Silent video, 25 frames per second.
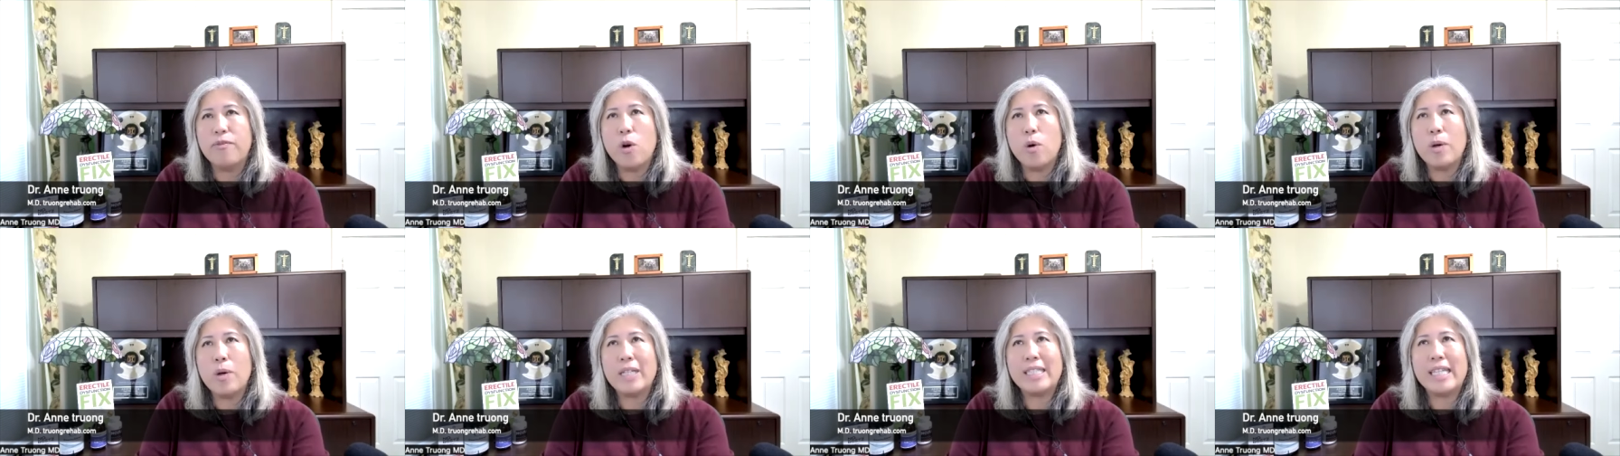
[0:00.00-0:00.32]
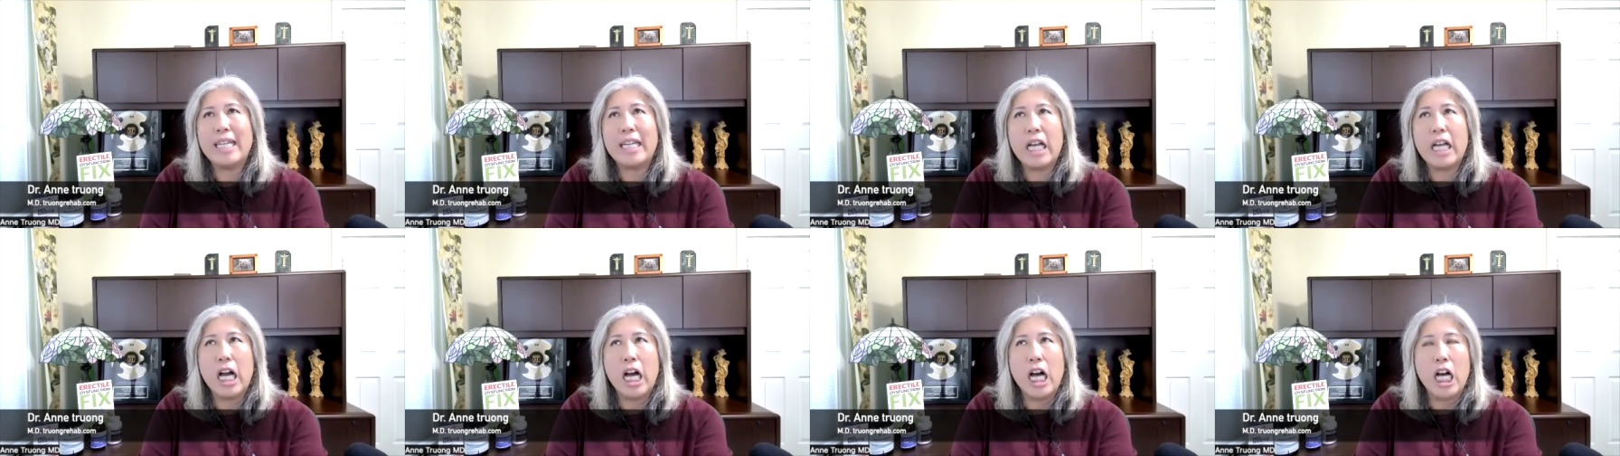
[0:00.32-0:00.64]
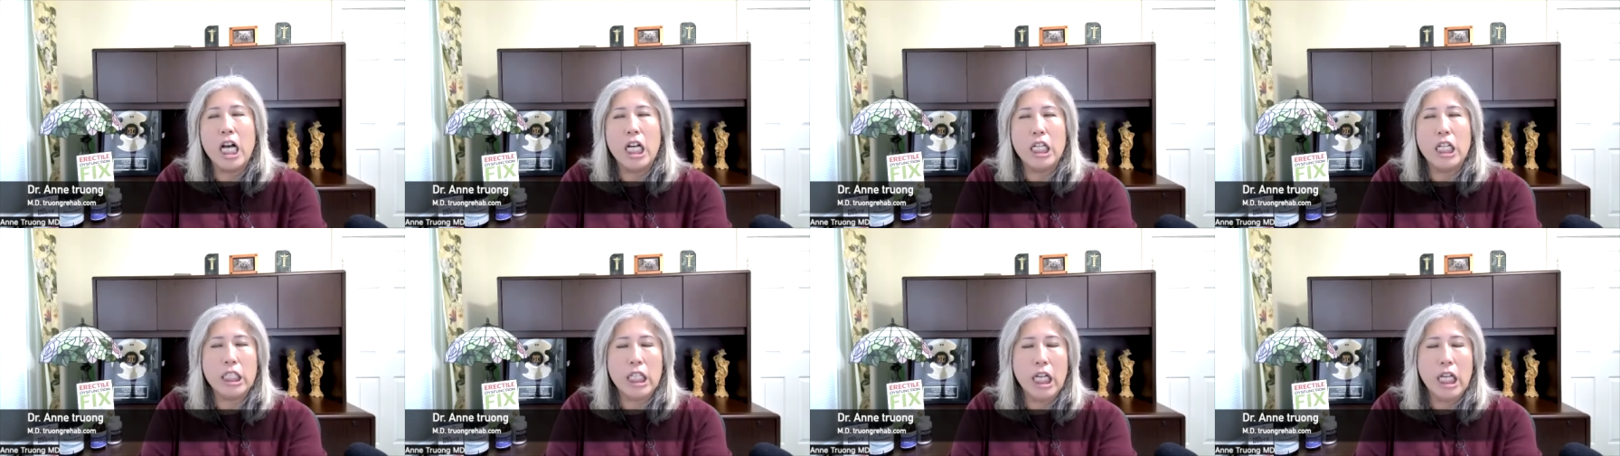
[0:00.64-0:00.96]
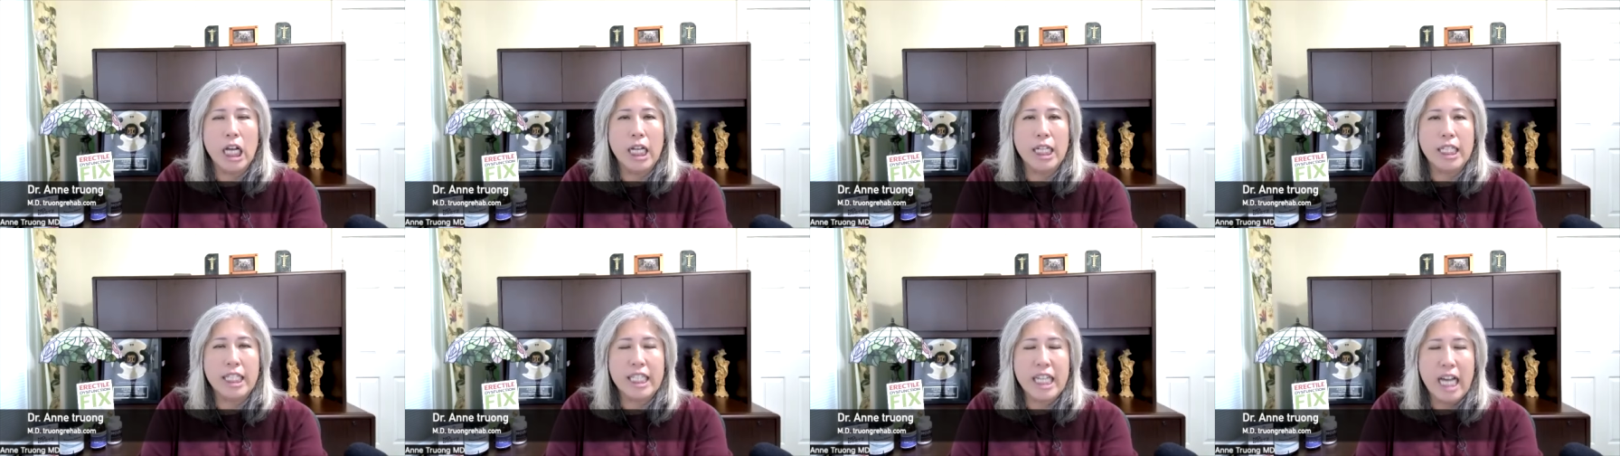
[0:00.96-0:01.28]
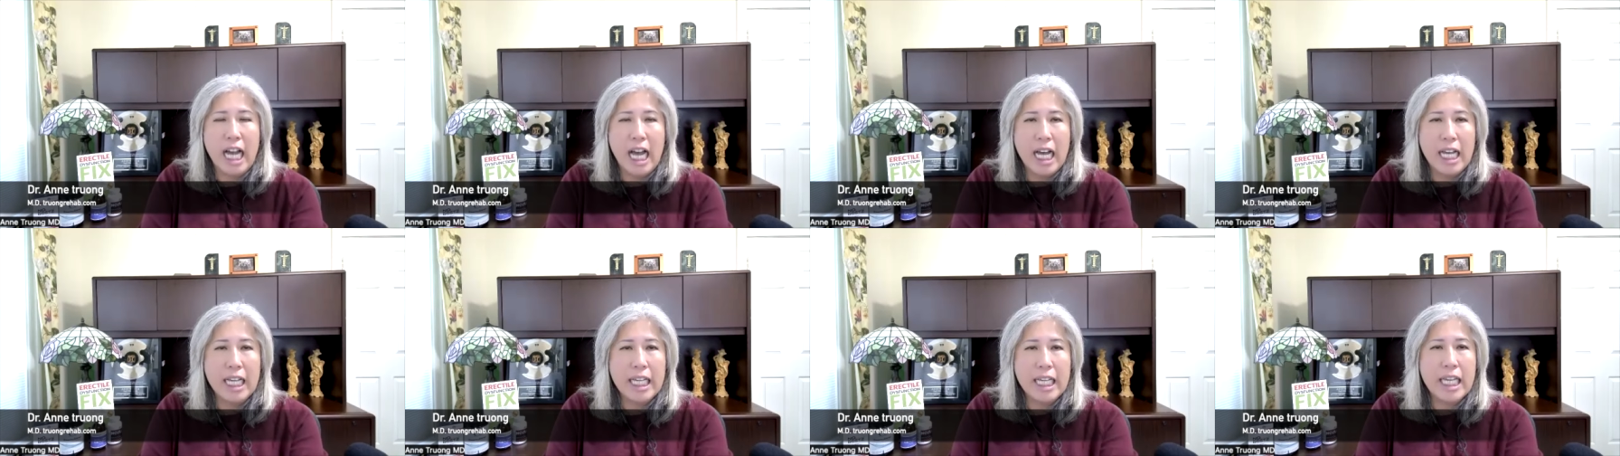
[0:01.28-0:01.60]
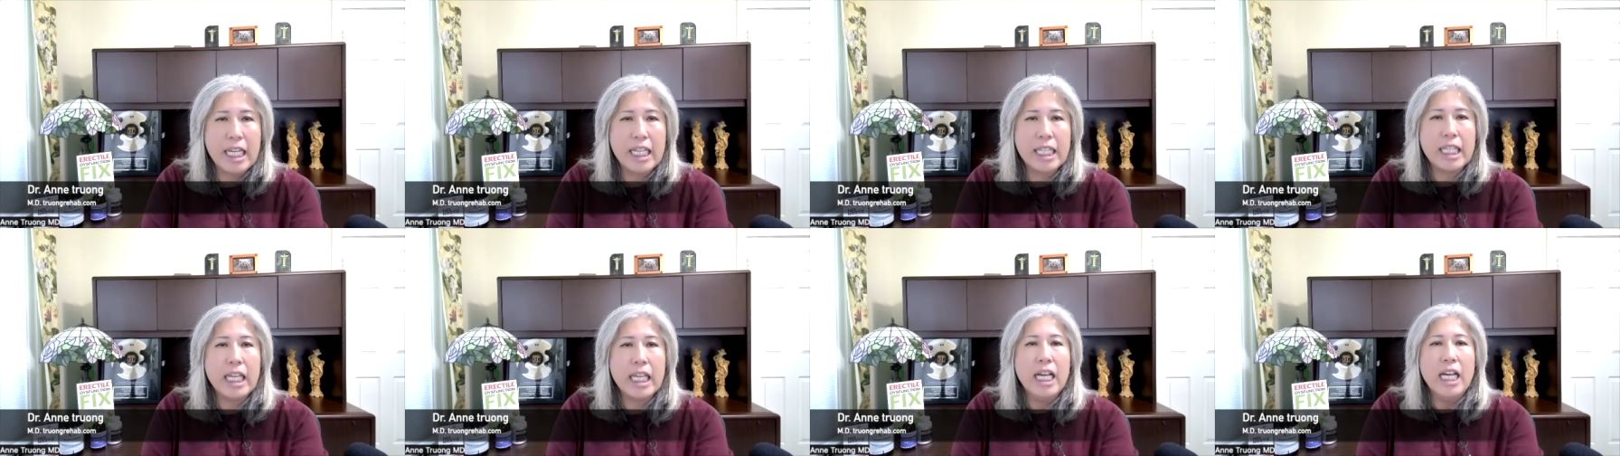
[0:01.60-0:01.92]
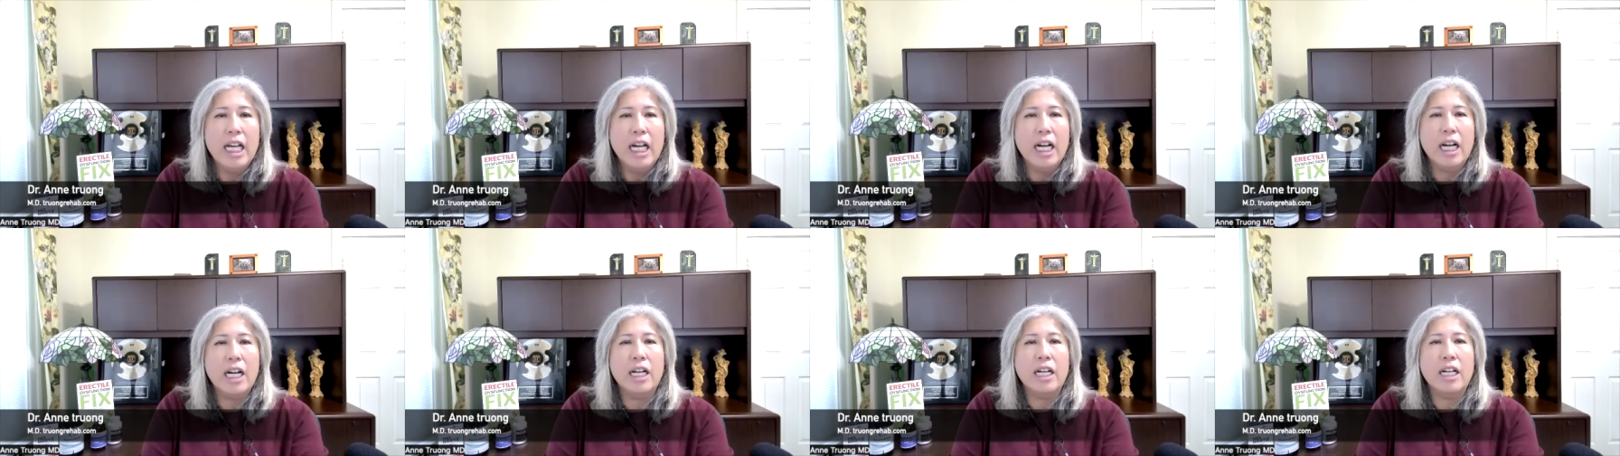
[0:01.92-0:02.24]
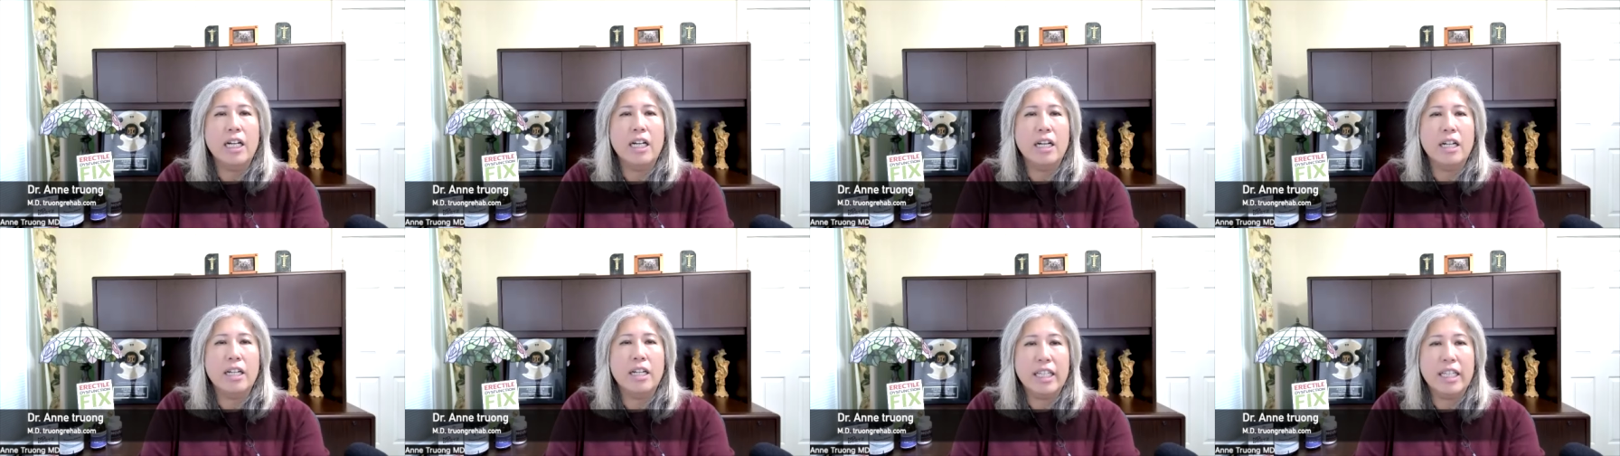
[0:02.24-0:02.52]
focusing on on diet uh,